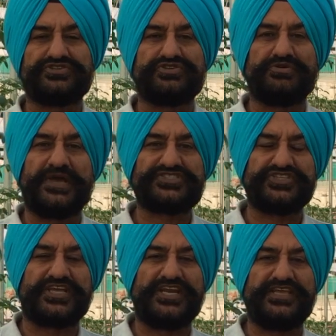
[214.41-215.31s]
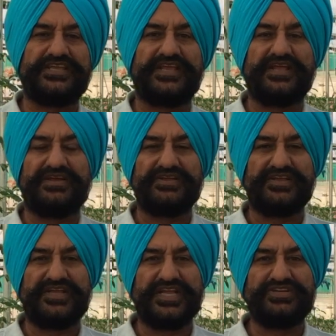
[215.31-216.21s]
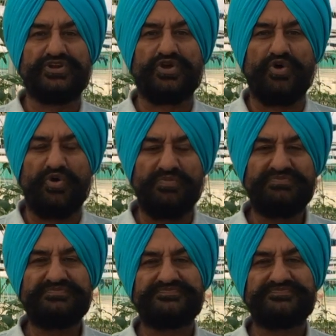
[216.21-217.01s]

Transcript: domestically in your home,